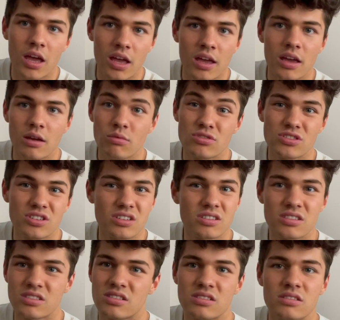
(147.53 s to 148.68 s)
it was
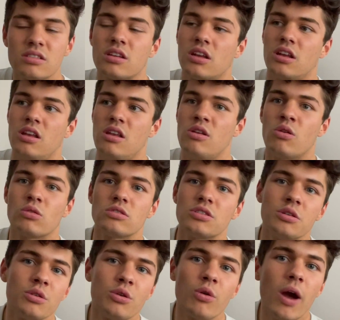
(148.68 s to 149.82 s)
just not
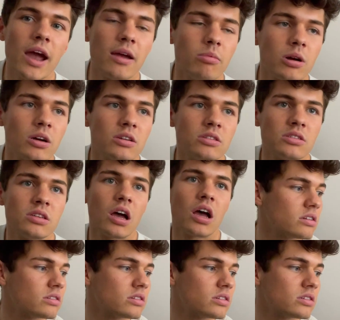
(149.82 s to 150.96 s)
too great because
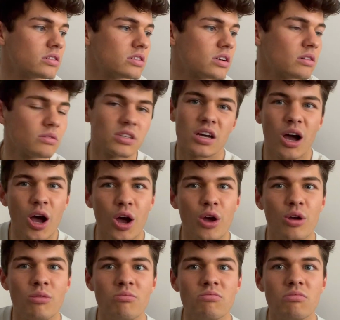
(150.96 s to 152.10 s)
I was at
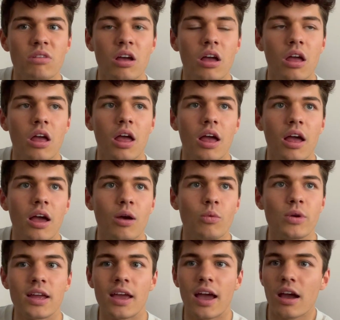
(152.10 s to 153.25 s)
home. We
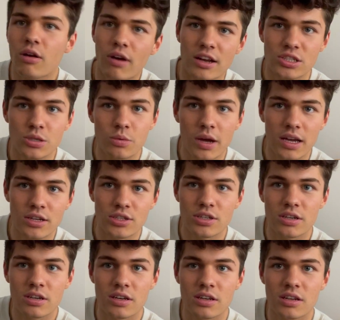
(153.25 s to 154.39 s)
didn't get a
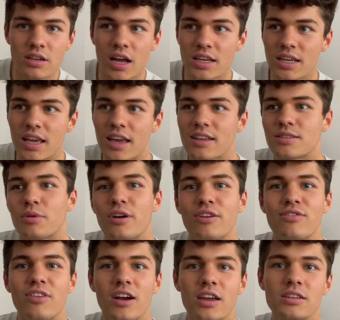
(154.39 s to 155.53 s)
graduation. I didn't get to wear a
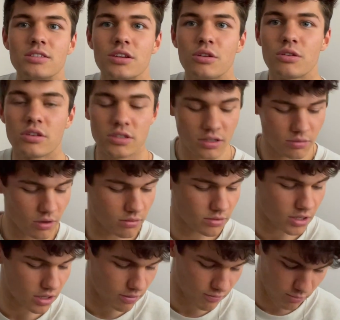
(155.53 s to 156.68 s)
funky suit because that's what I was
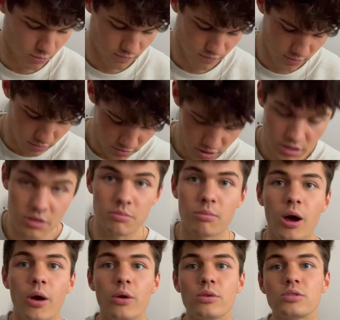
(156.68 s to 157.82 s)
looking forward to
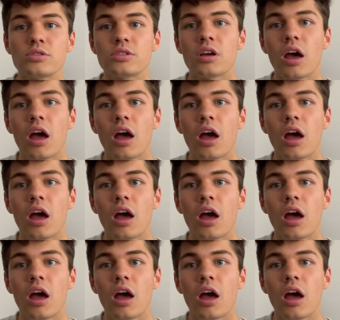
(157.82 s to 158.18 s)
most,